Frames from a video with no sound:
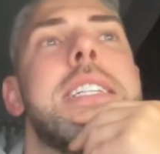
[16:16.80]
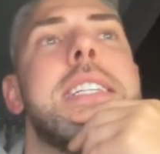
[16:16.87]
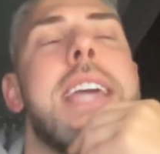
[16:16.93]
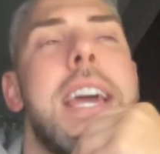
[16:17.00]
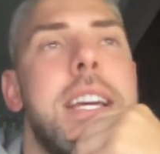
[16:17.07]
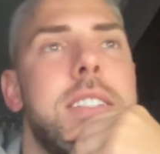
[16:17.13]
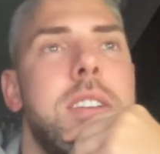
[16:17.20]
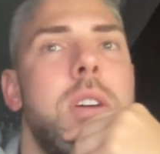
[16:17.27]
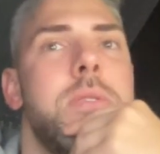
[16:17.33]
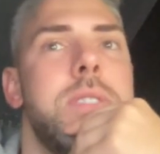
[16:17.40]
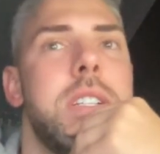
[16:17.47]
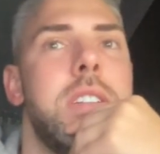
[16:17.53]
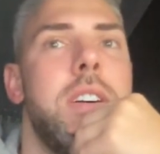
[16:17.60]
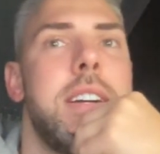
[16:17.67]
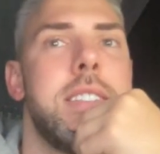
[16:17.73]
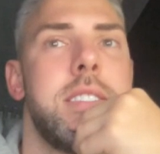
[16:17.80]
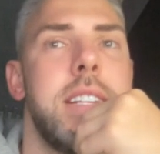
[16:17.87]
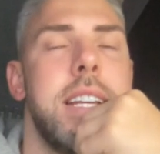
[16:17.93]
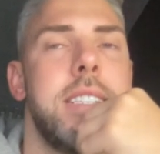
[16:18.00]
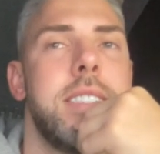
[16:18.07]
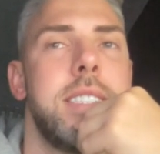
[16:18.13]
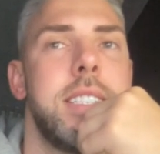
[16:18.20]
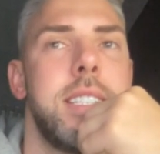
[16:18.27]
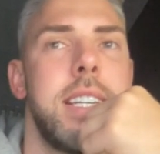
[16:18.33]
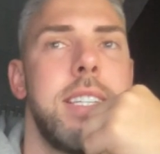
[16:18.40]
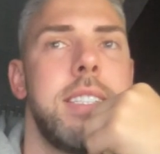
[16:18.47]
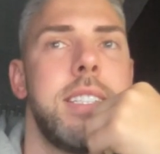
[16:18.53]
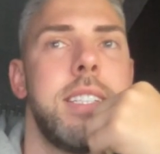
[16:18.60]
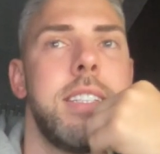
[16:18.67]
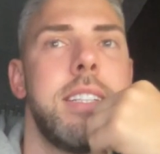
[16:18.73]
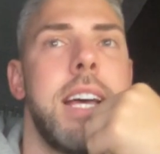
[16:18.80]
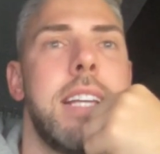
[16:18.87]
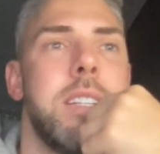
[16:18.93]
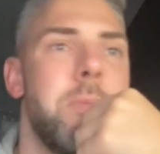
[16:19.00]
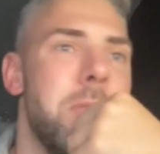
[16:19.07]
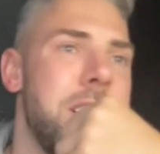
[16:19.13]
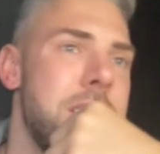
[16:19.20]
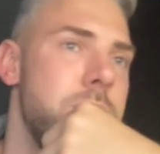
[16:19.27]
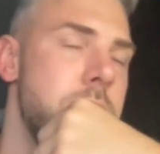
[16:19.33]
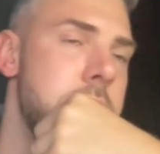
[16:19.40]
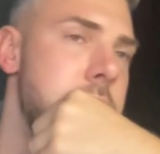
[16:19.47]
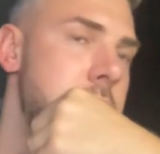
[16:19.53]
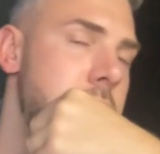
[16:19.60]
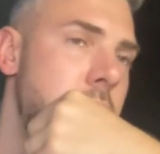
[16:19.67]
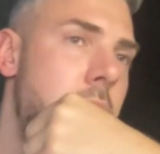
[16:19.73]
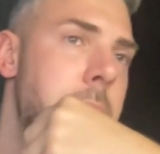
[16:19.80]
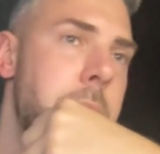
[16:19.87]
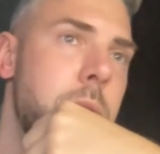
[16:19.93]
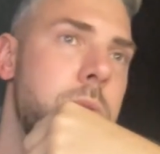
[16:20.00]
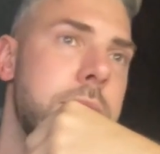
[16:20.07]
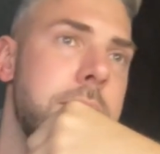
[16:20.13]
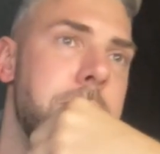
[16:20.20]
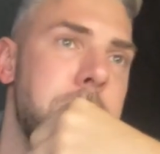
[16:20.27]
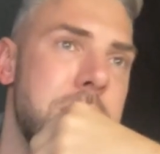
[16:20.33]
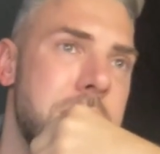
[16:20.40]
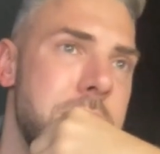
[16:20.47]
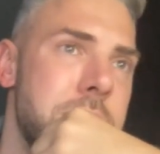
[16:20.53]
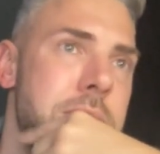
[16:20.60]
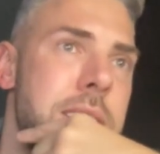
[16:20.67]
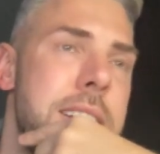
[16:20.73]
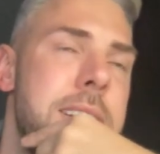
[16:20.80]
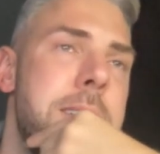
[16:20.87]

get us over the line to the end of the season, and then we can really start building, because